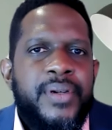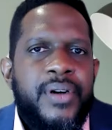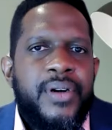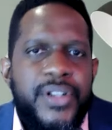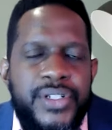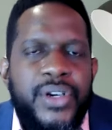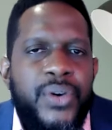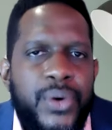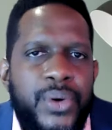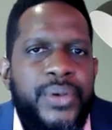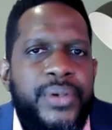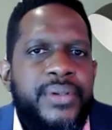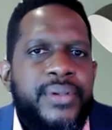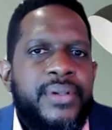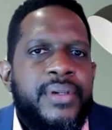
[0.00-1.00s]
on your
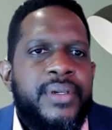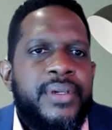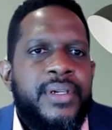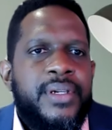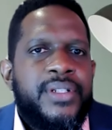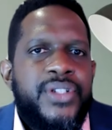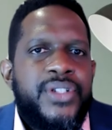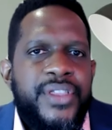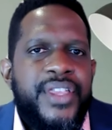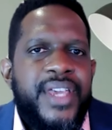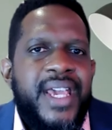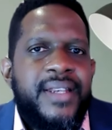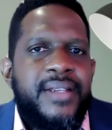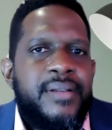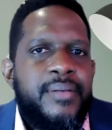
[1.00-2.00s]
own to
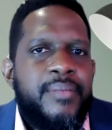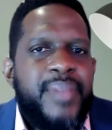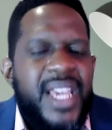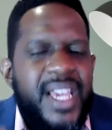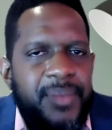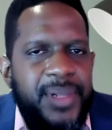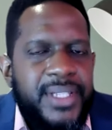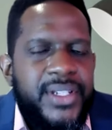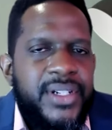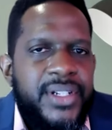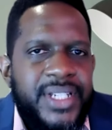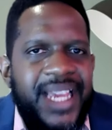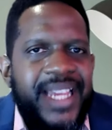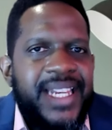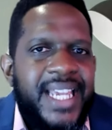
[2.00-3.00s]
then be able to,
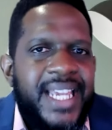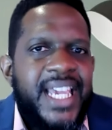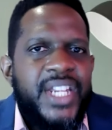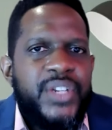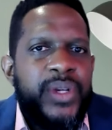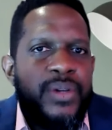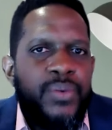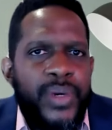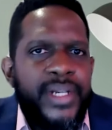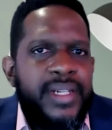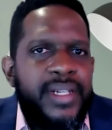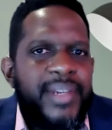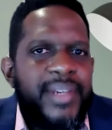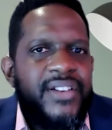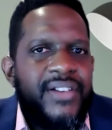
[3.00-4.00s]
to engage with what
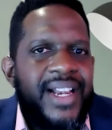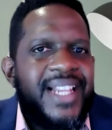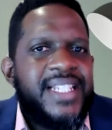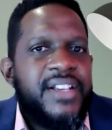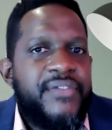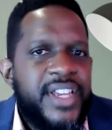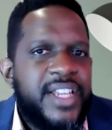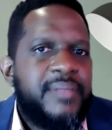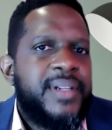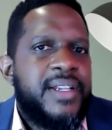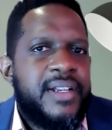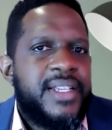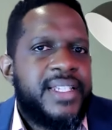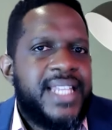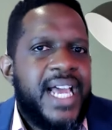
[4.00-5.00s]
the material is available
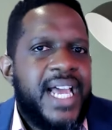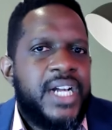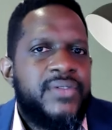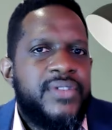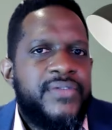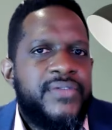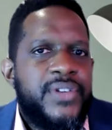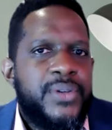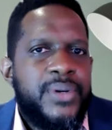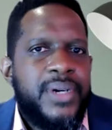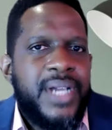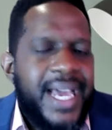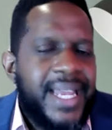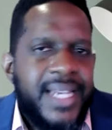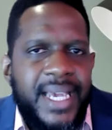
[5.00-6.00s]
on a Stack Overflow
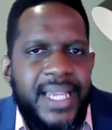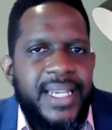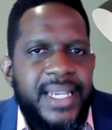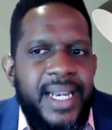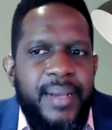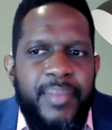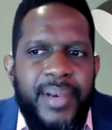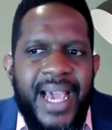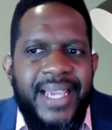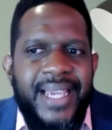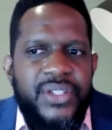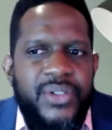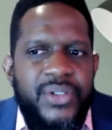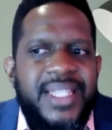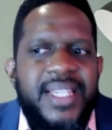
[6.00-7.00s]
and, and, and apply
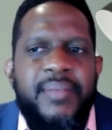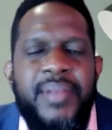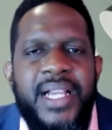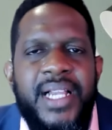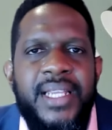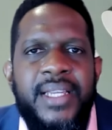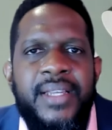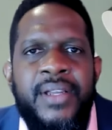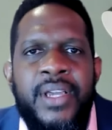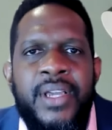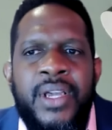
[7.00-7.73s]
it. So similarly,